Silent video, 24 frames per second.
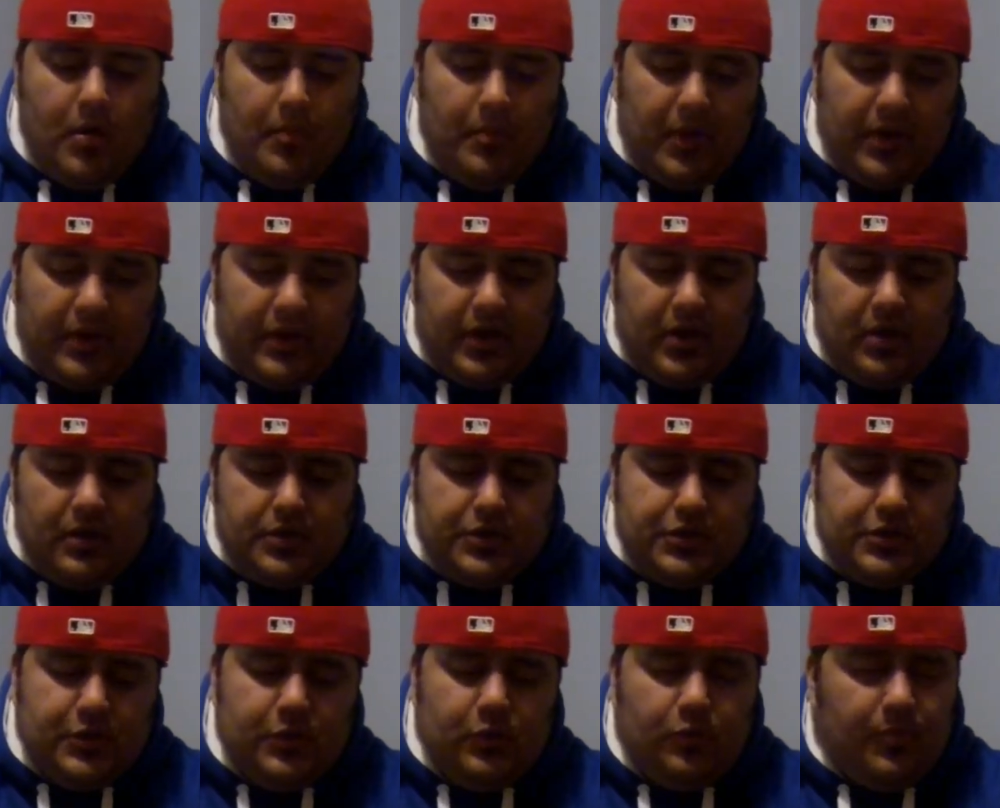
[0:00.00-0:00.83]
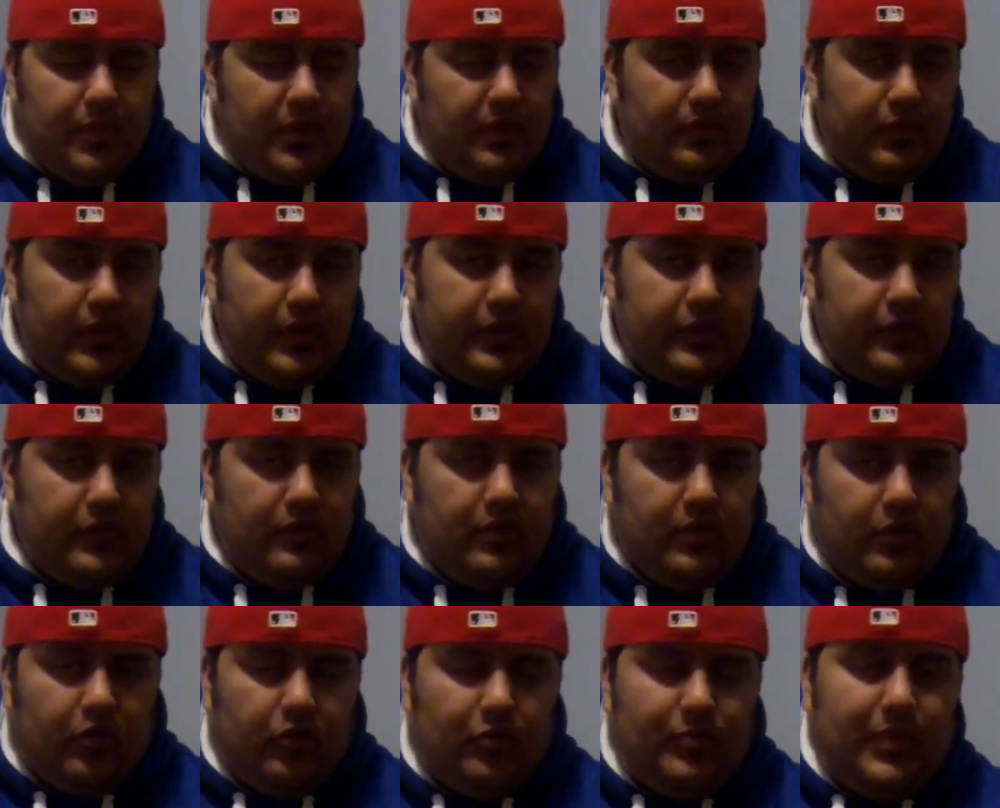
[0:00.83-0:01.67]
My go-to
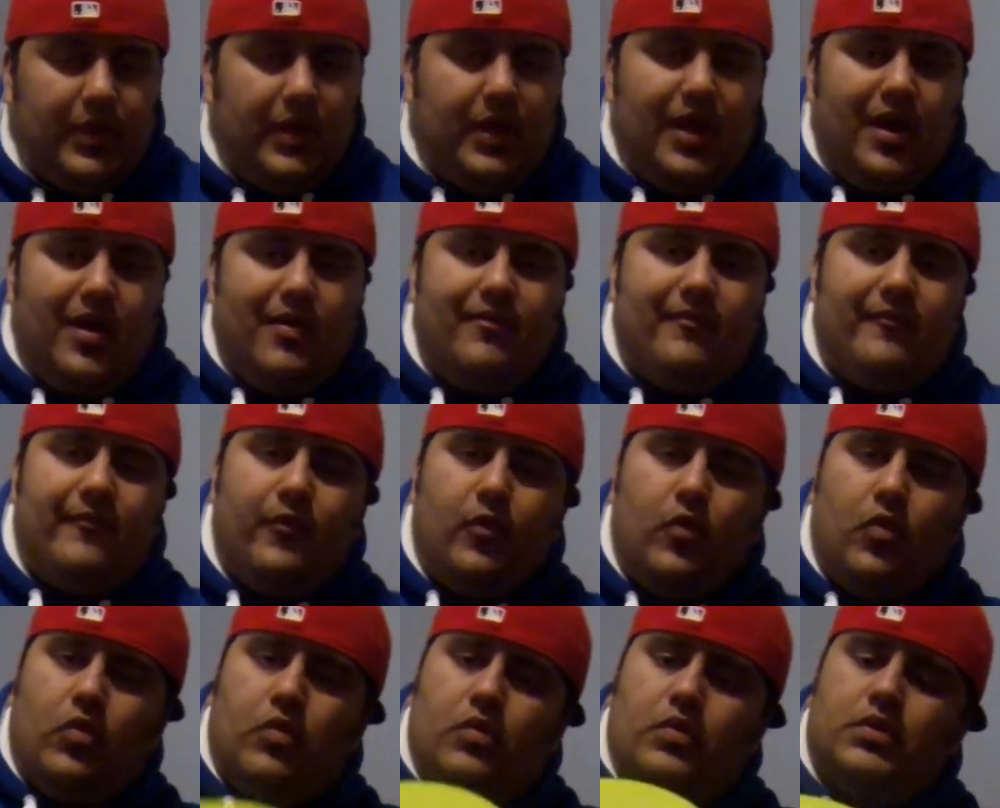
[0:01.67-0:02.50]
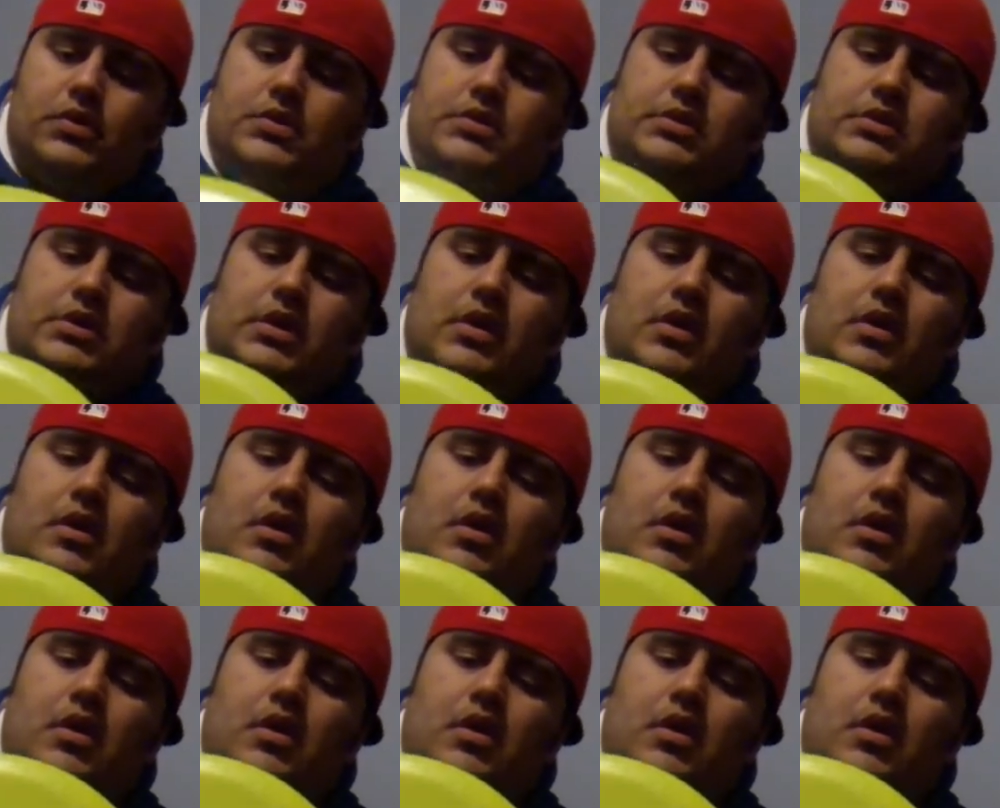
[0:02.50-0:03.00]
mid-ranges are going to be M4s.